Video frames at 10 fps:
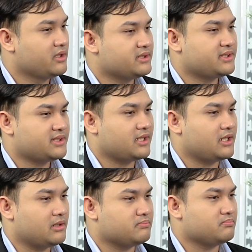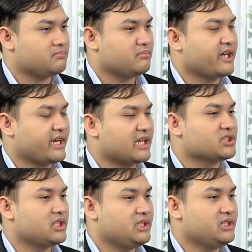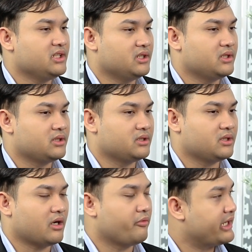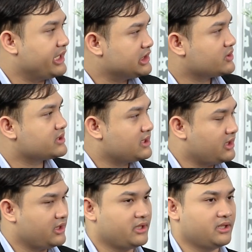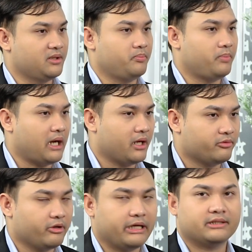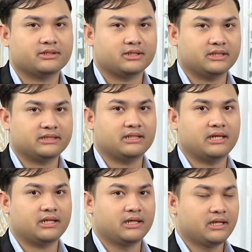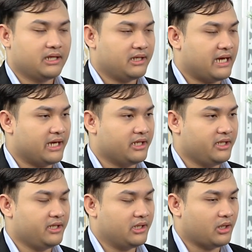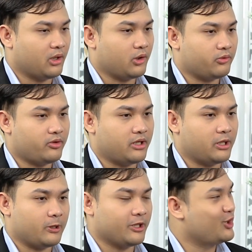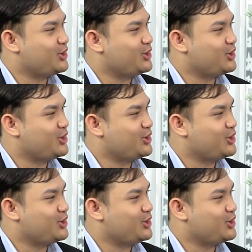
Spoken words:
Just it actually a very interesting part of your answer is that the idea of the